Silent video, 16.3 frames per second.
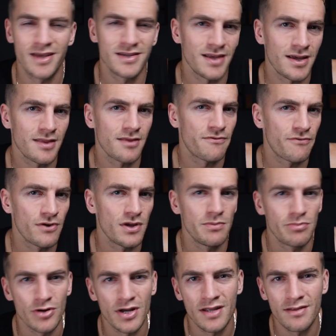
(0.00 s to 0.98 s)
It's like the free
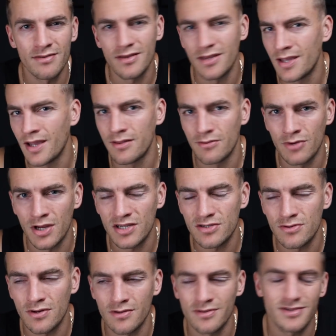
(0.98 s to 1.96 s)
bread that you get at the
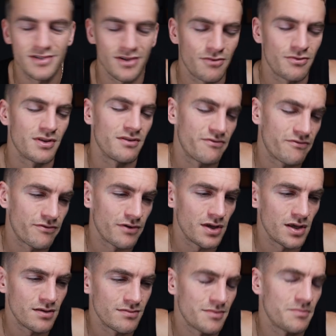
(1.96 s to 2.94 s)
restaurant. It's not really
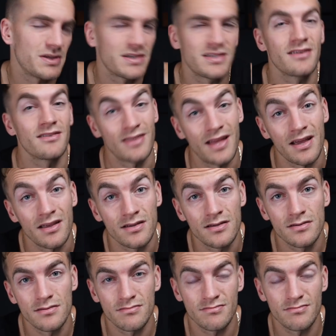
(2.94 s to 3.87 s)
free. I mean, it's still nice.